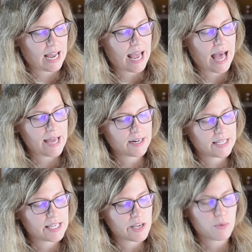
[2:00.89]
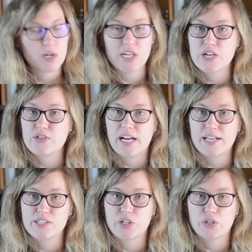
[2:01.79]
I had a keyword here that I
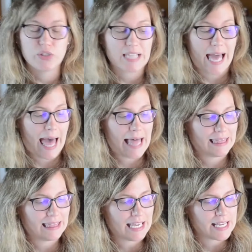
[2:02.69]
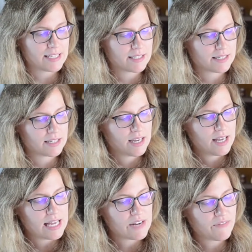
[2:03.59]
circled, at least,
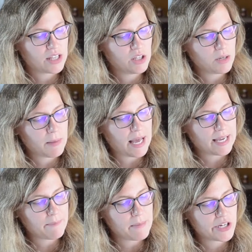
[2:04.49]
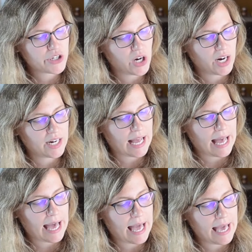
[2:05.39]
and if I look back at my chart,
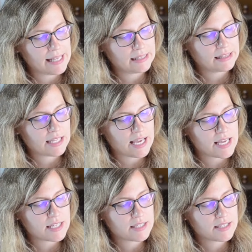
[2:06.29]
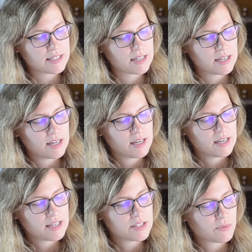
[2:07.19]
at least
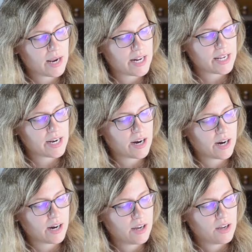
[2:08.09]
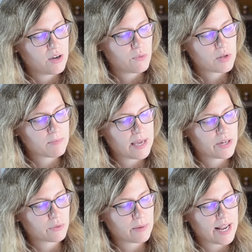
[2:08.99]
is right here with my
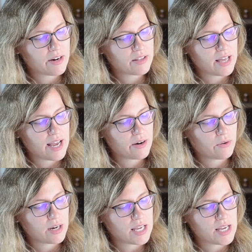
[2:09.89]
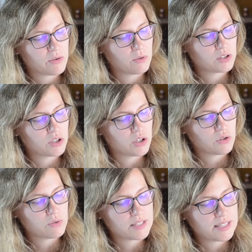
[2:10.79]
greater than or equal
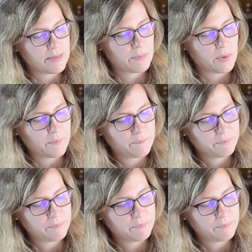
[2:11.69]
to symbol.